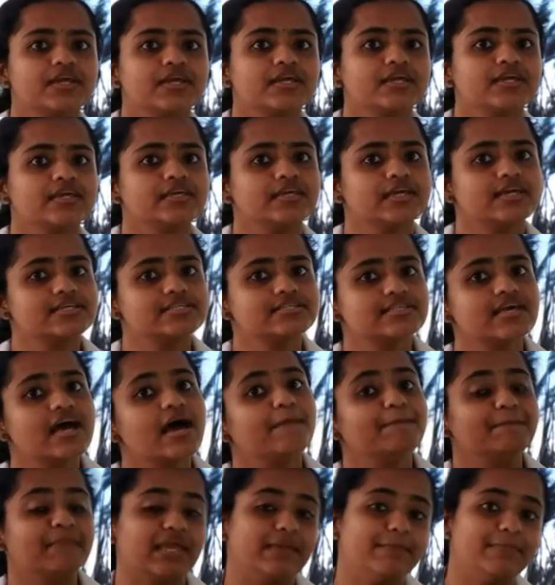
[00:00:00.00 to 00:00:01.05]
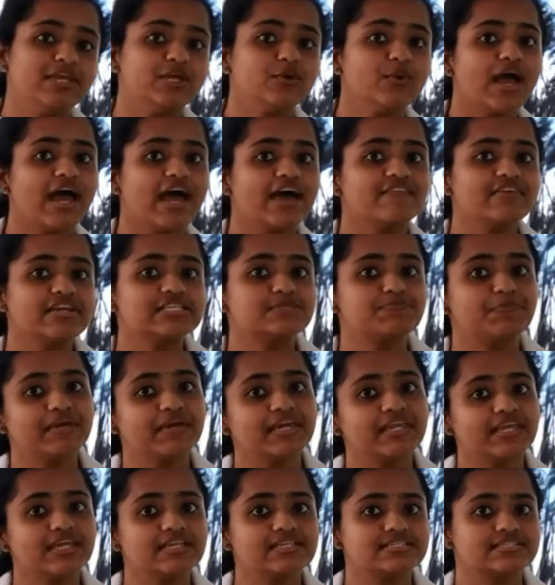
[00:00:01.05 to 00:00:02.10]
Yes, maybe you have
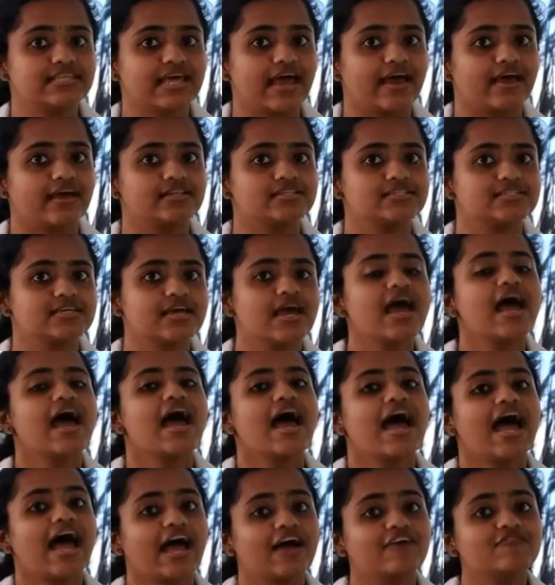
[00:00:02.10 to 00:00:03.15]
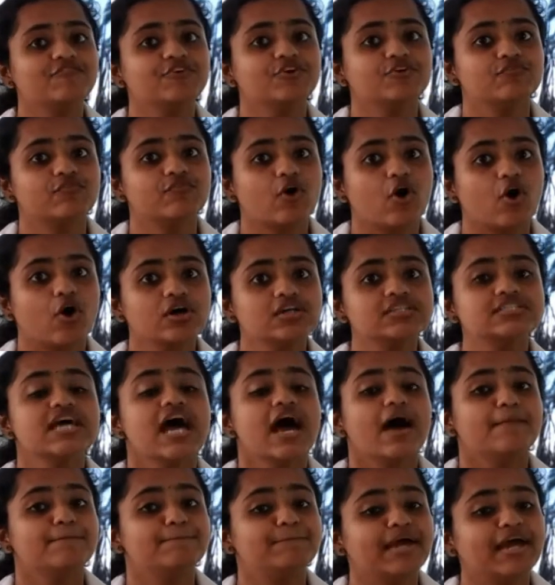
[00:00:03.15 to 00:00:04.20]
experienced that. Have you walked
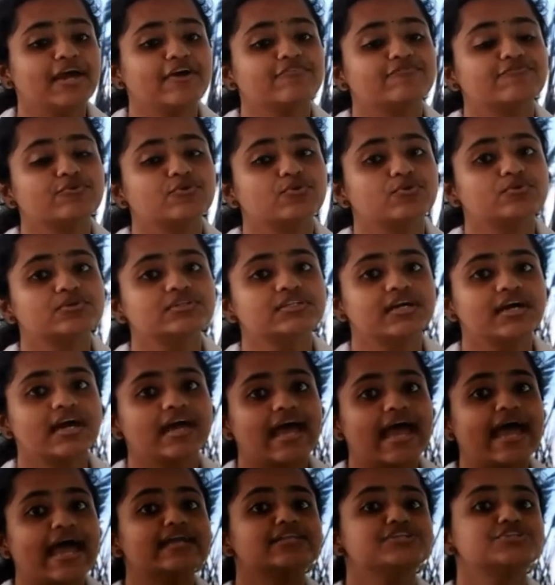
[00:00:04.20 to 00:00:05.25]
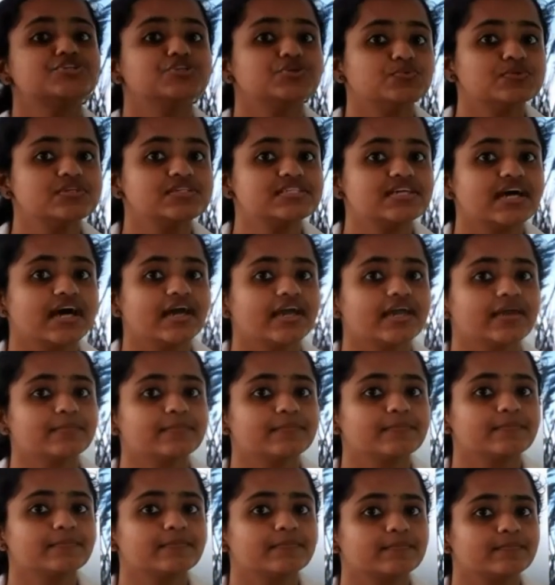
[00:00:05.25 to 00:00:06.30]
barefoot at noontime
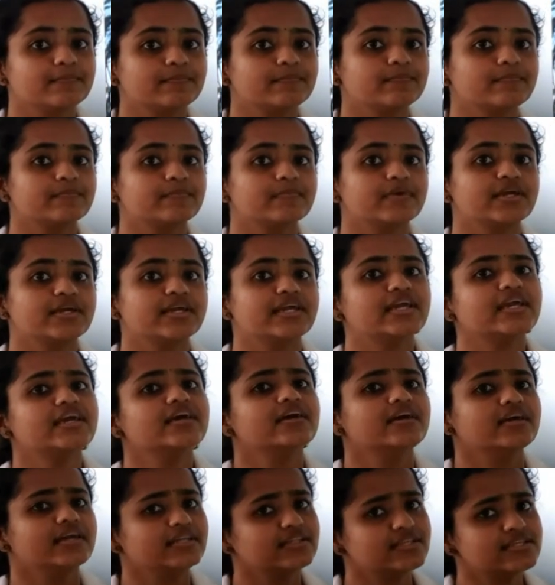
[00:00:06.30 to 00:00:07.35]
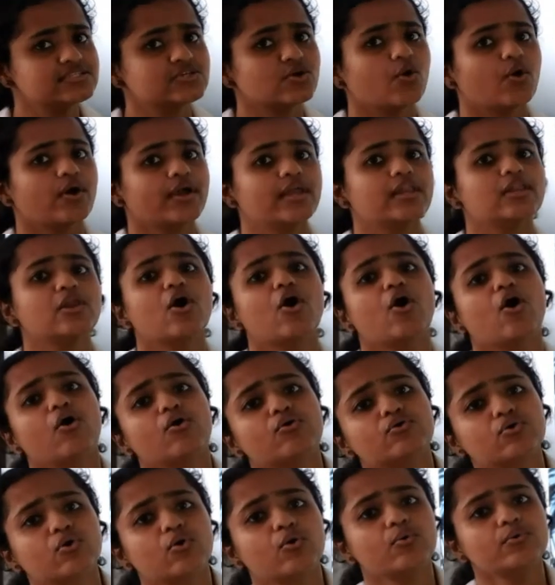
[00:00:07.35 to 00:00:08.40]
in the soil or
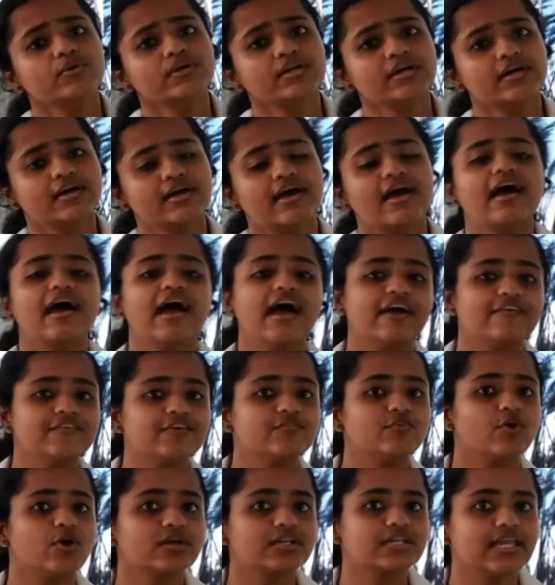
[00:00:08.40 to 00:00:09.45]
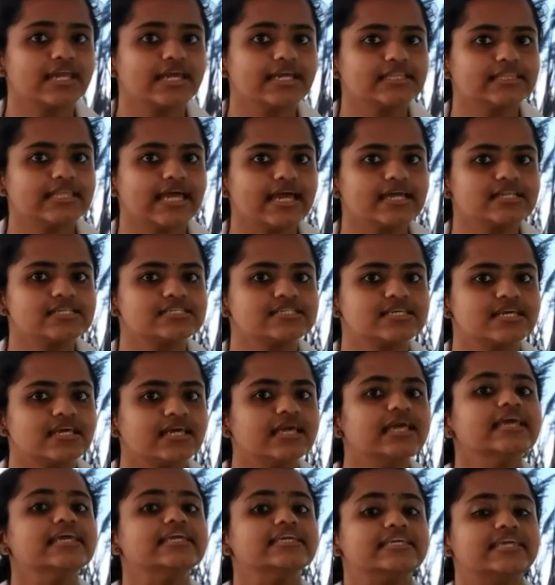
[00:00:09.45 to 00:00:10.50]
road? Have you walked like that?
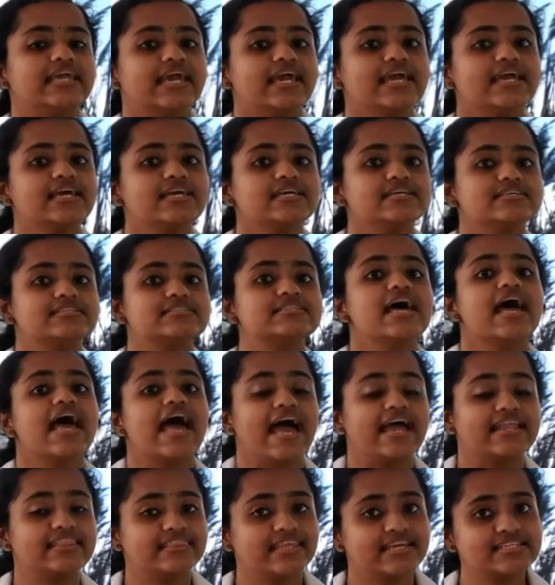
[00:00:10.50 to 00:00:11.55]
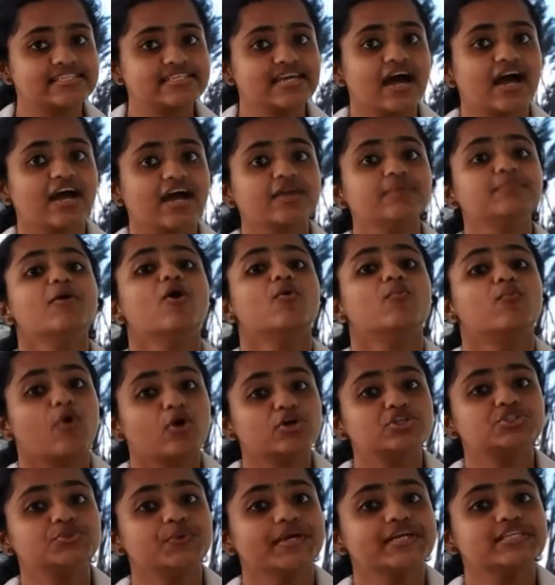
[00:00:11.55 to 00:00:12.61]
Yes, at that time, what
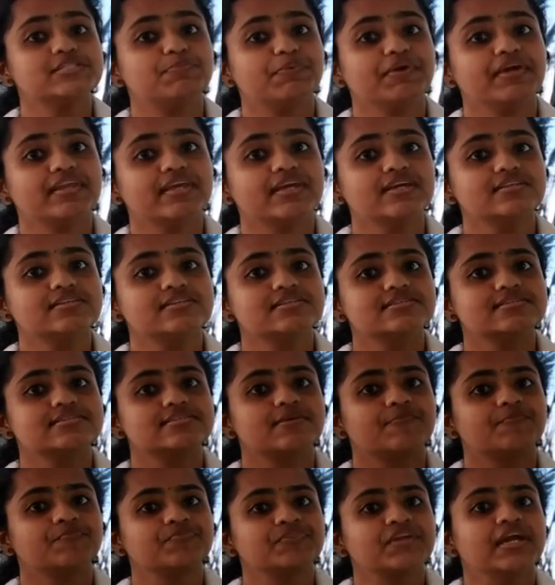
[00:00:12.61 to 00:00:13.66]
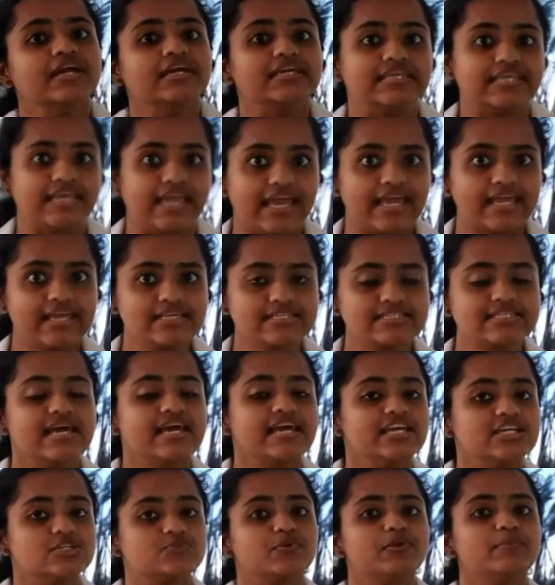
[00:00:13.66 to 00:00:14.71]
do you experience? Yes,
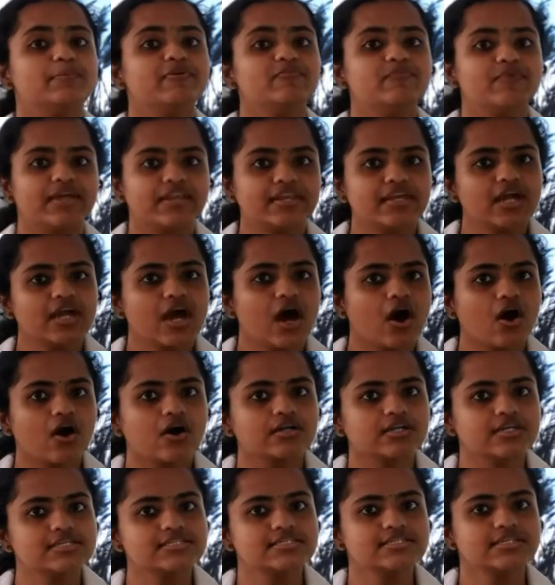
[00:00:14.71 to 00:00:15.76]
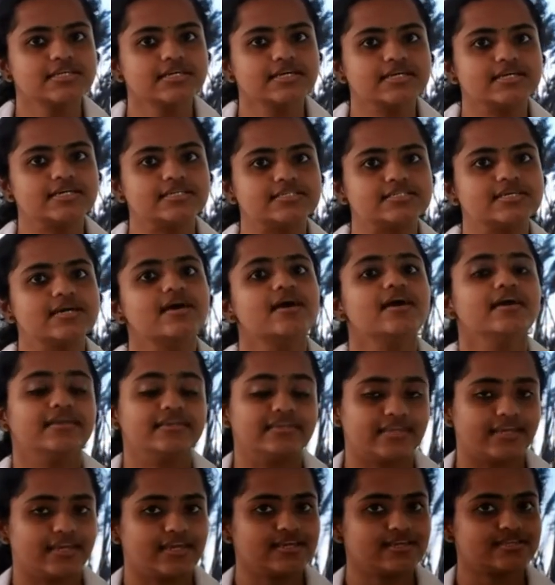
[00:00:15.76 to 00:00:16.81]
it will be very hot, isn't it?
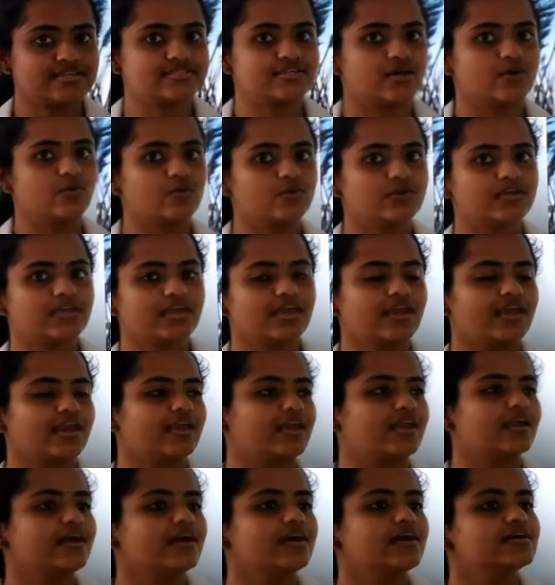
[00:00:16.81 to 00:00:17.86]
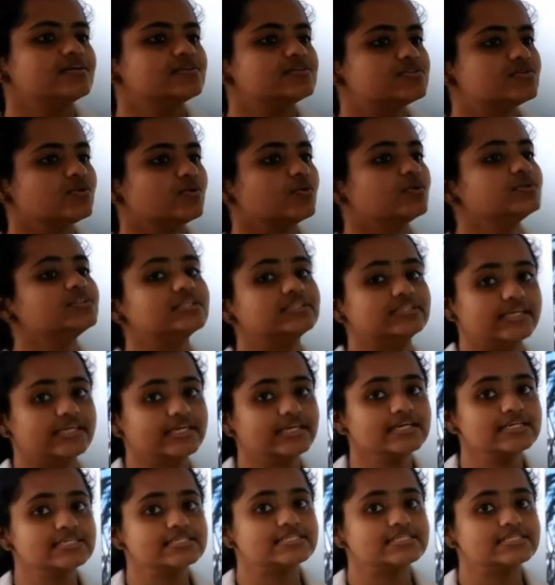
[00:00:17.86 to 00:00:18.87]
Yes, okay. So the thing is